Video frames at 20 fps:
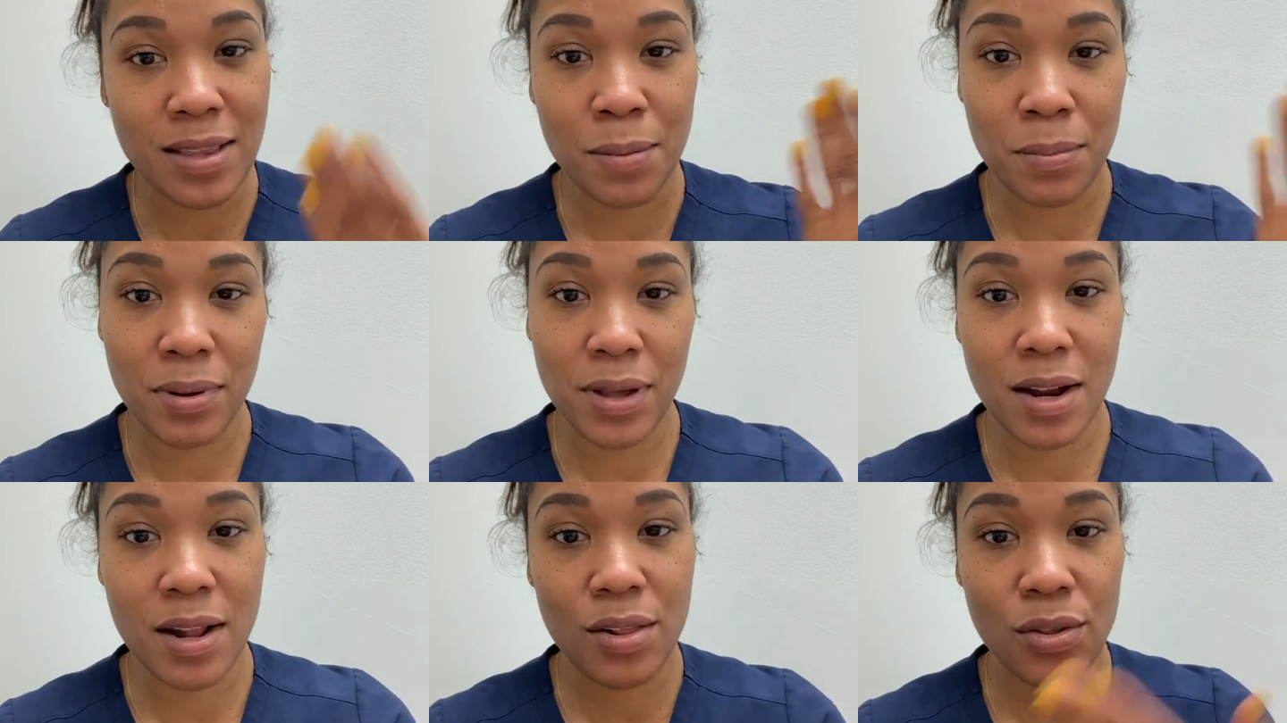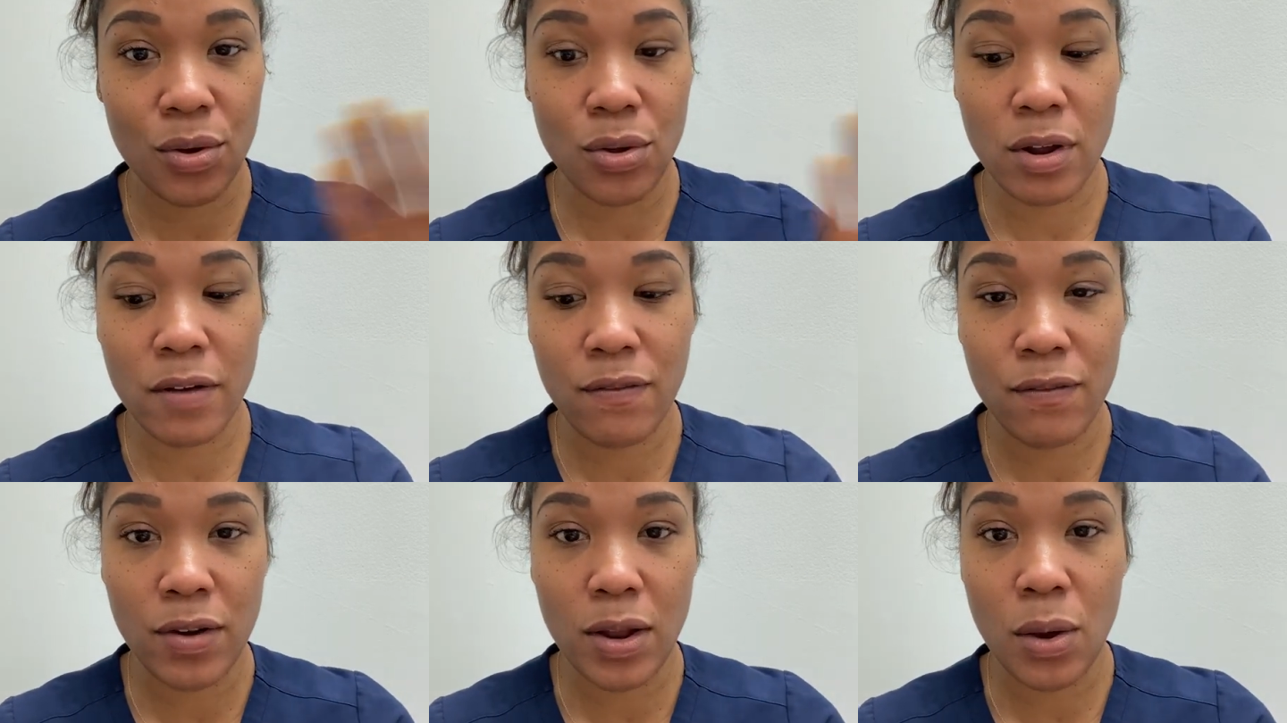The blood is going
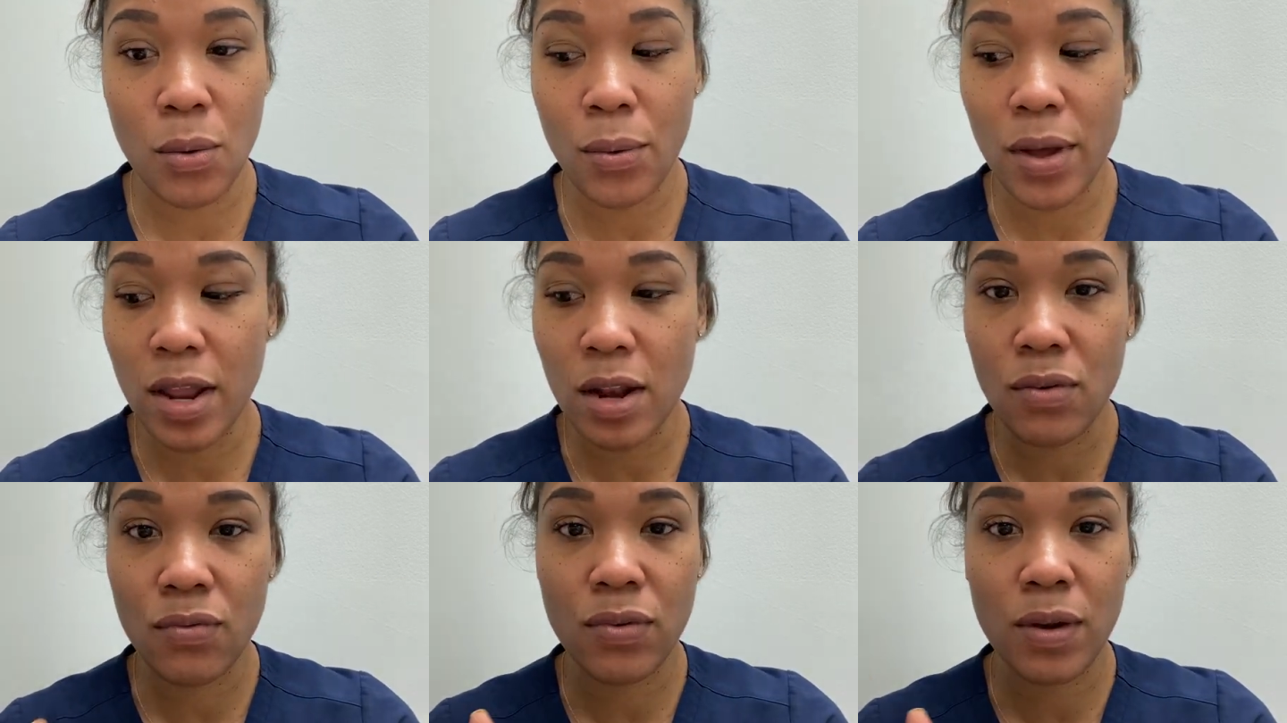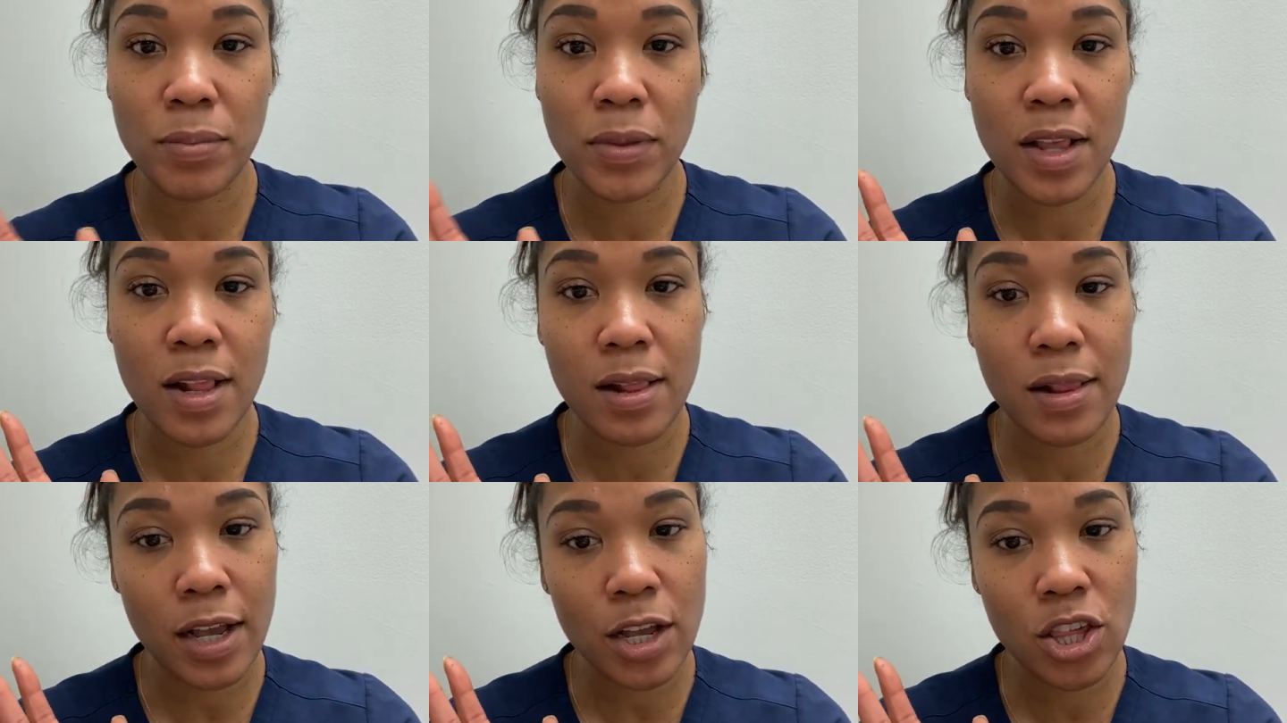to flow in from the
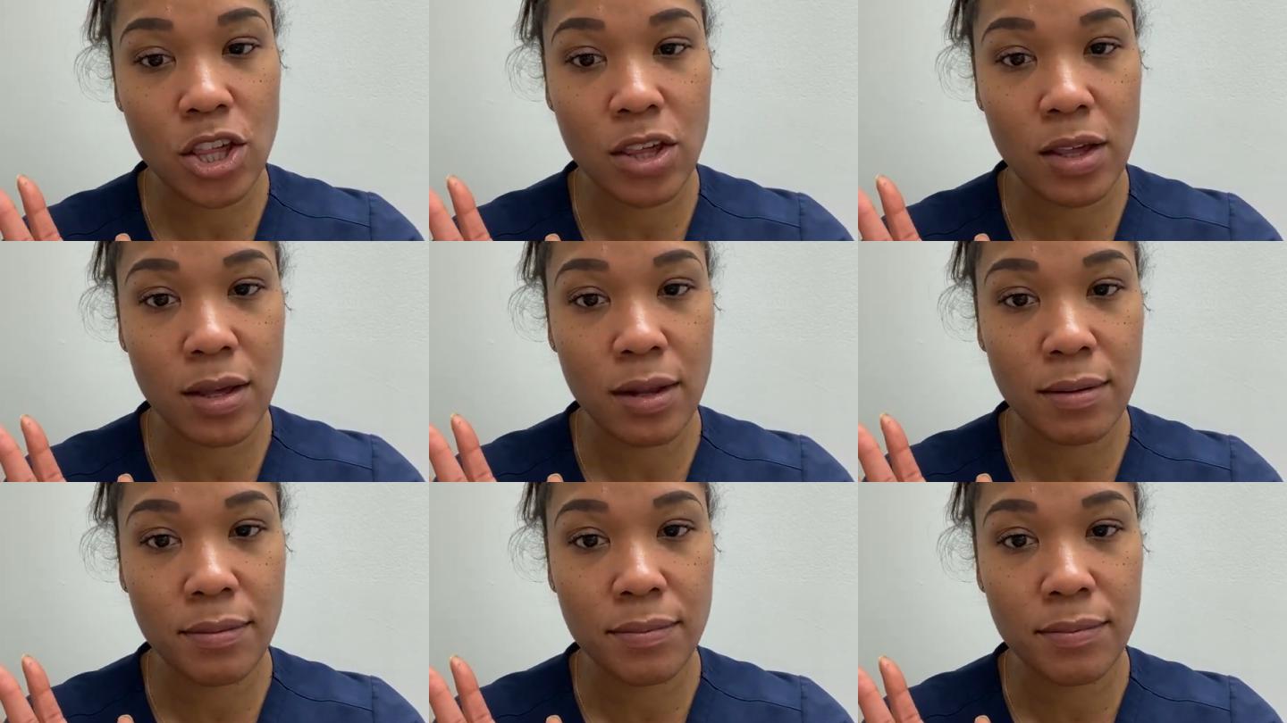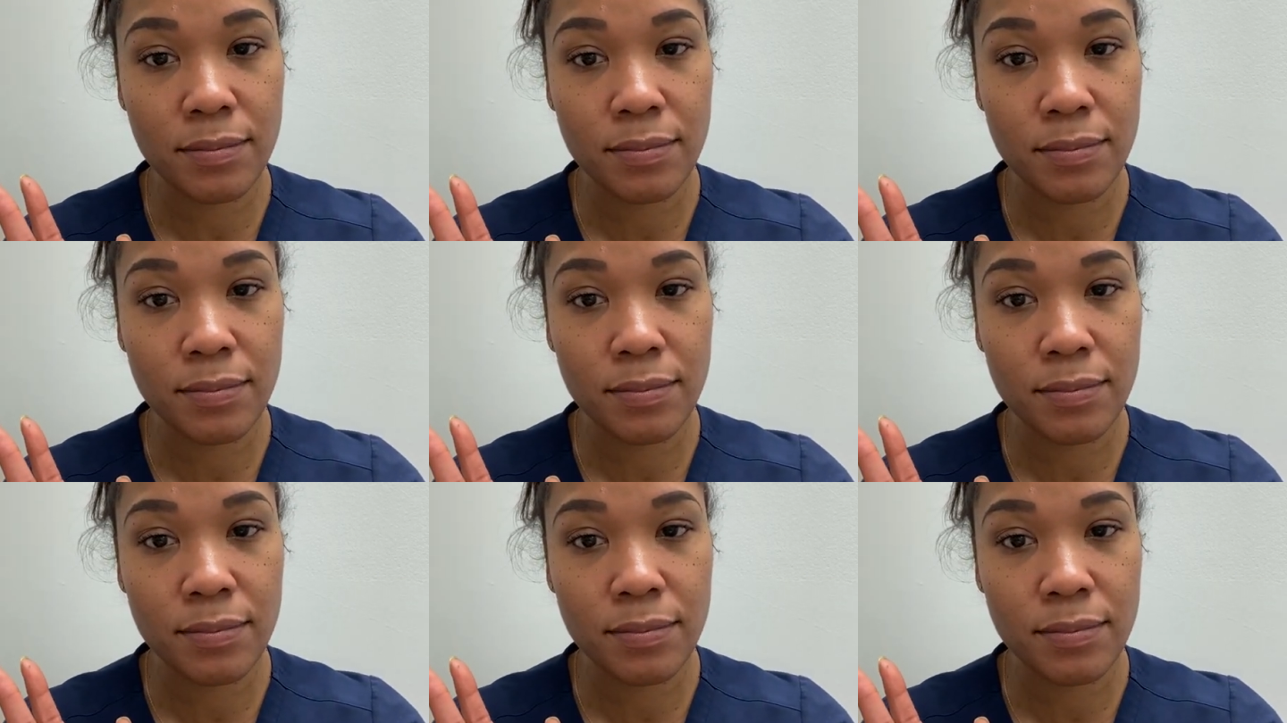suction,